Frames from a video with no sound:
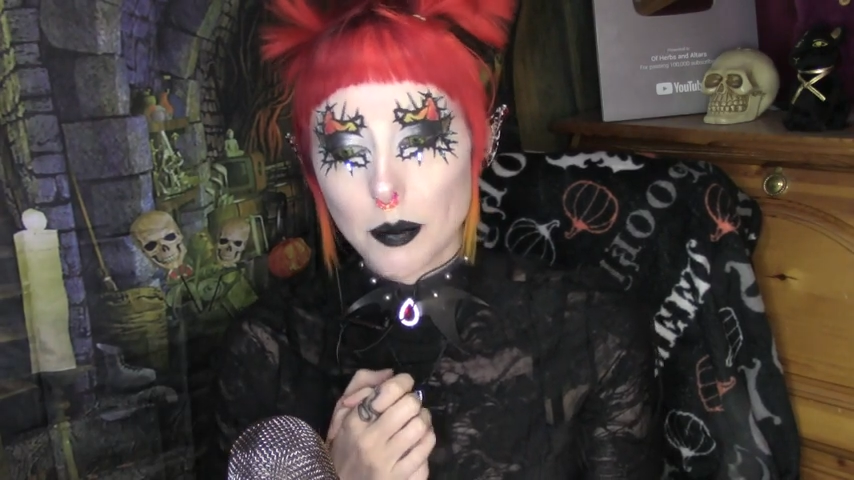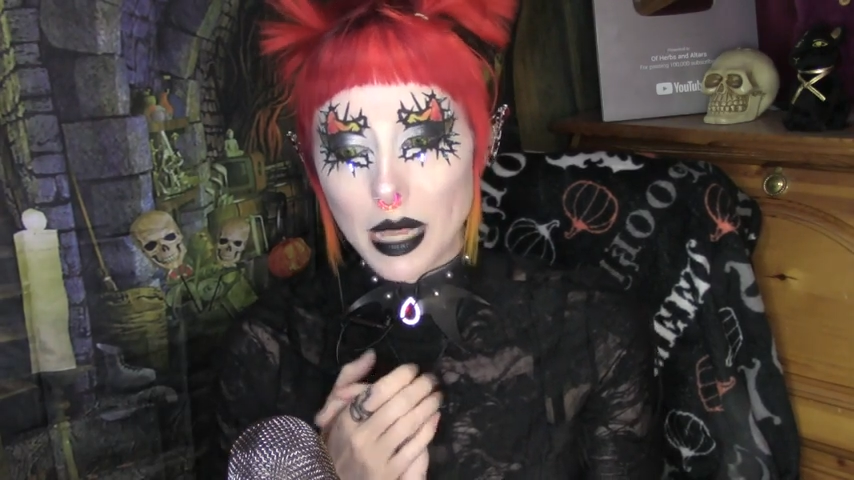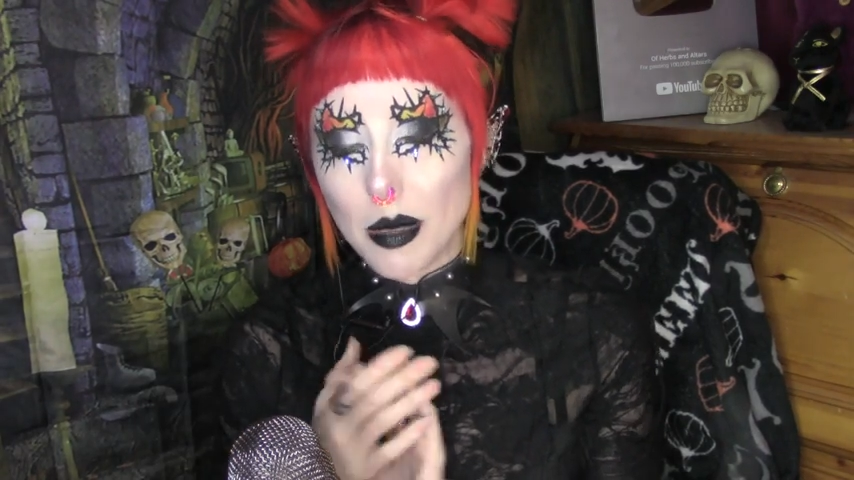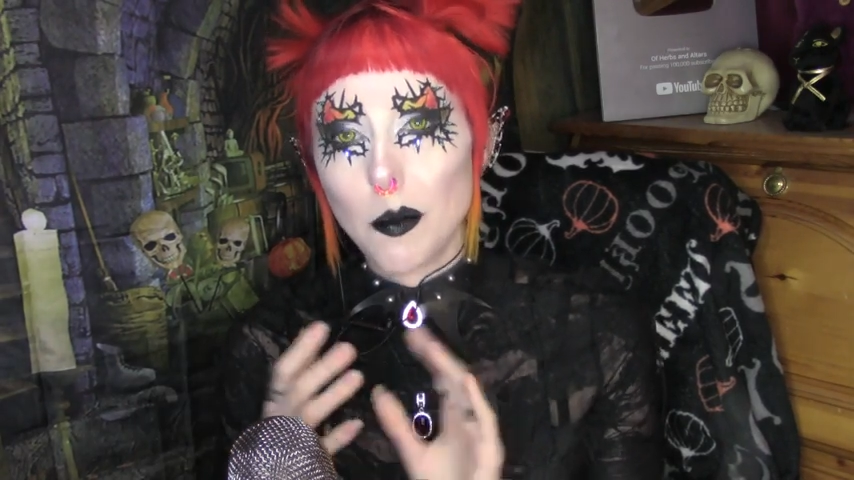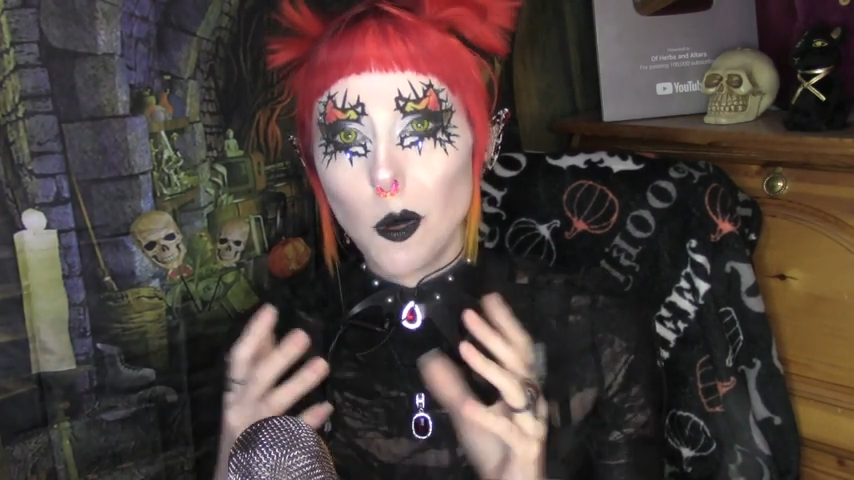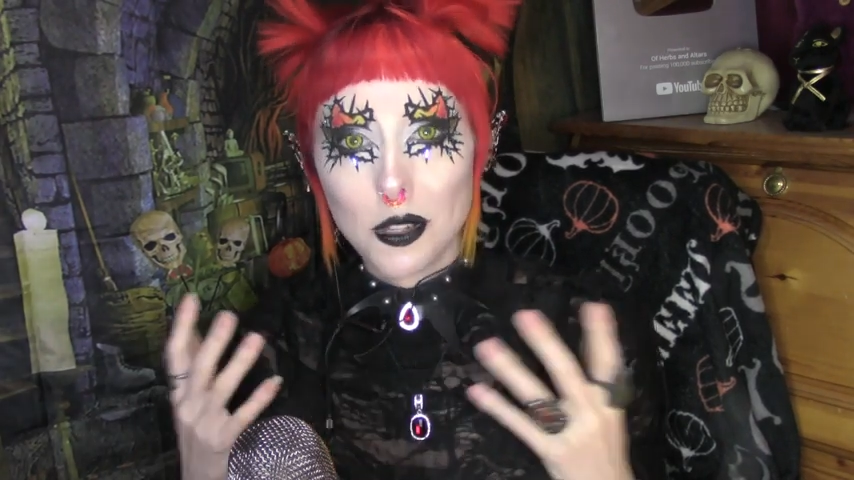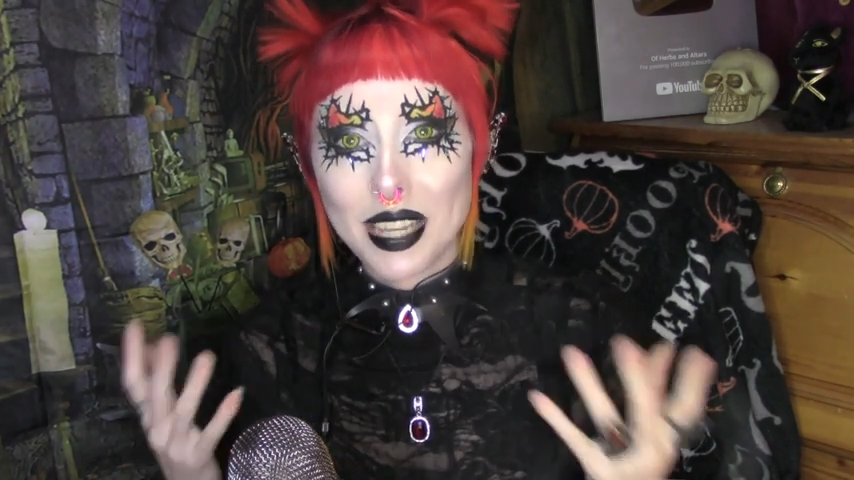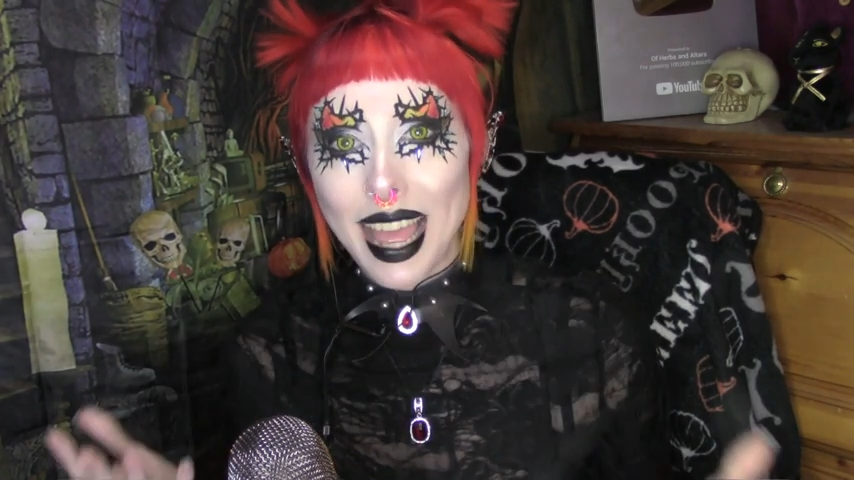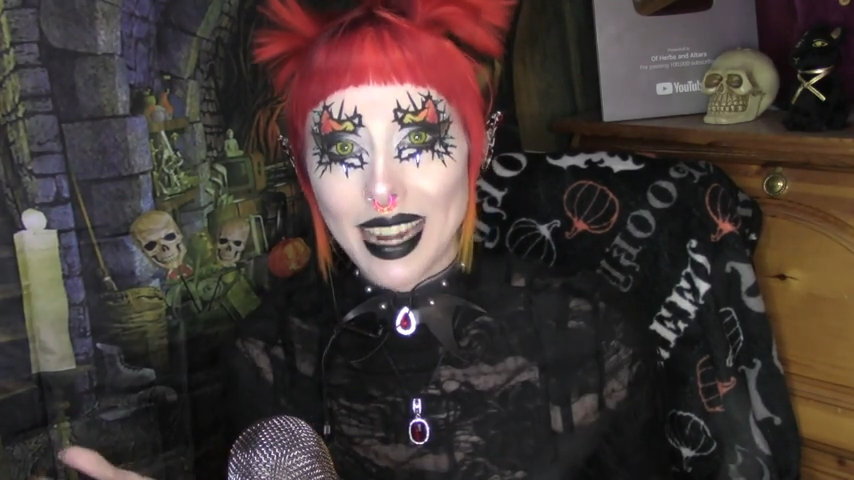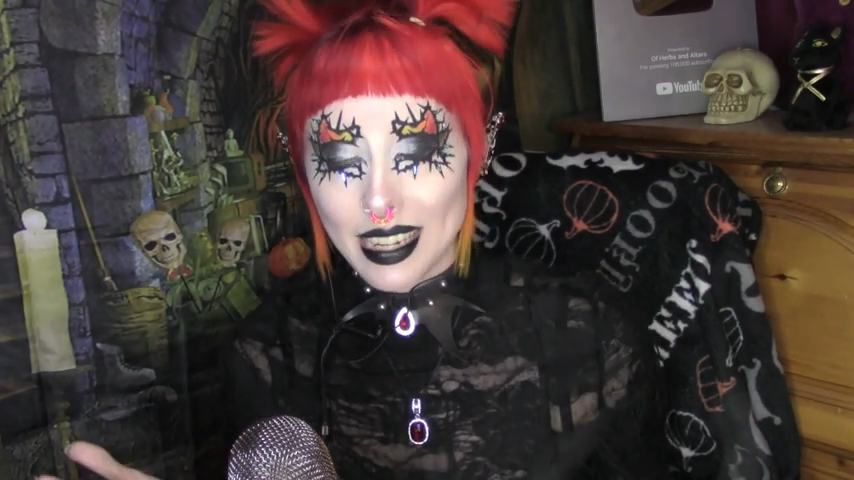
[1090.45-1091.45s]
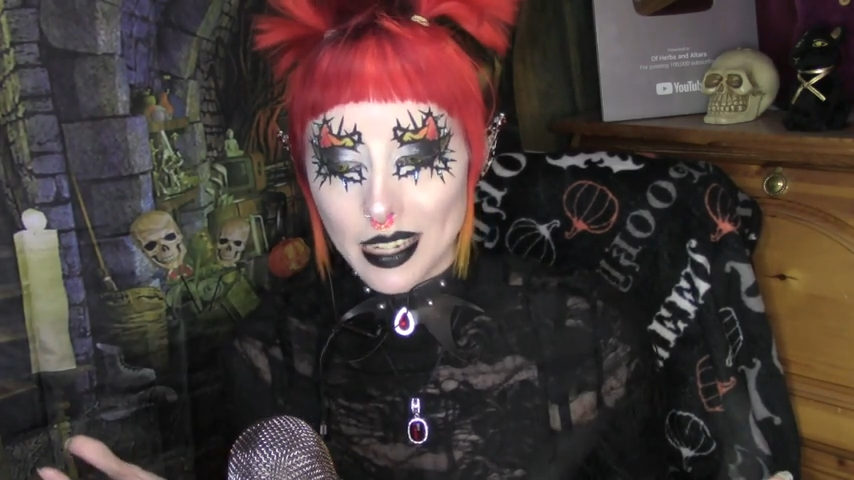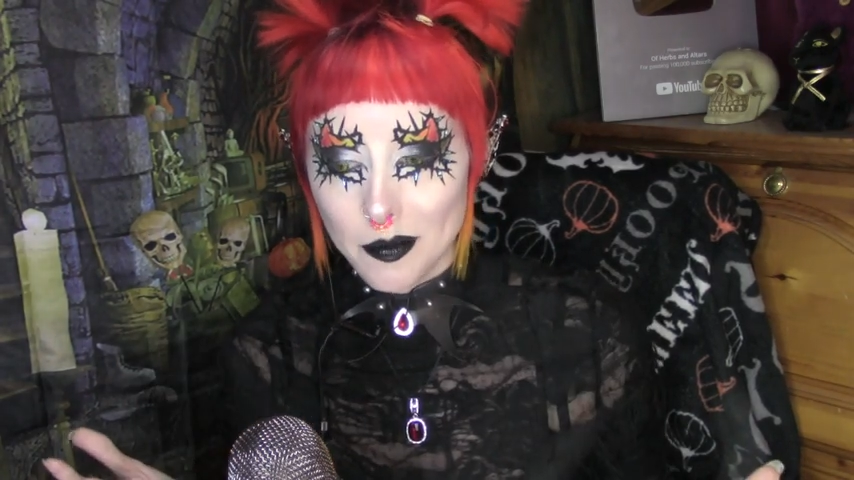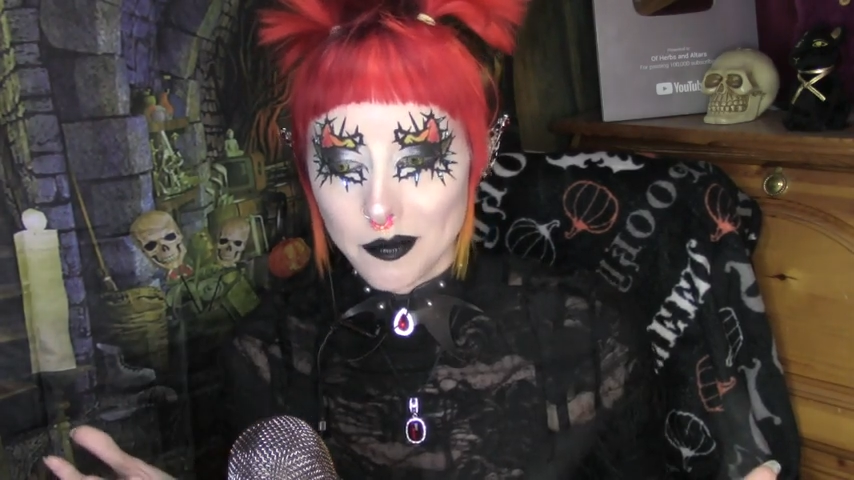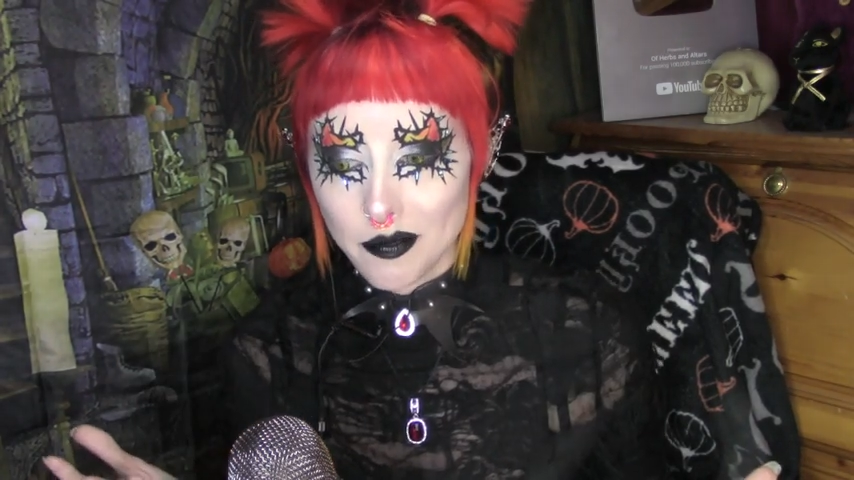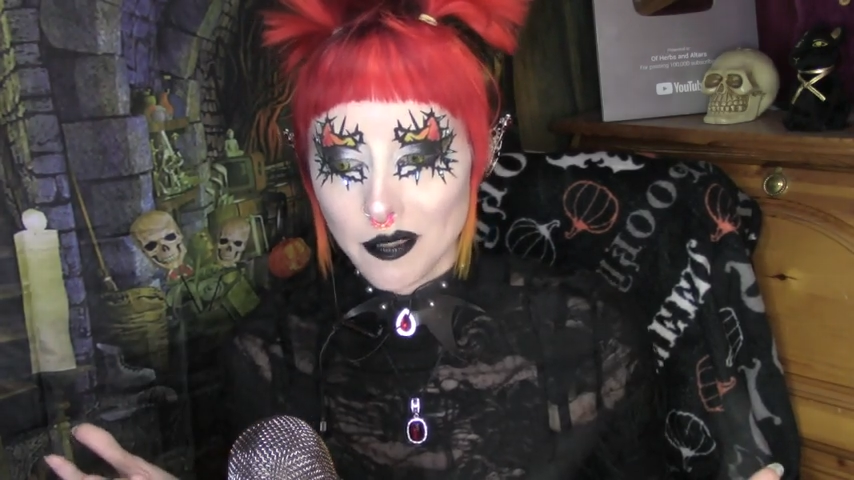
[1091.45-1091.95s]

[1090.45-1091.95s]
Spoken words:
a bit more telly.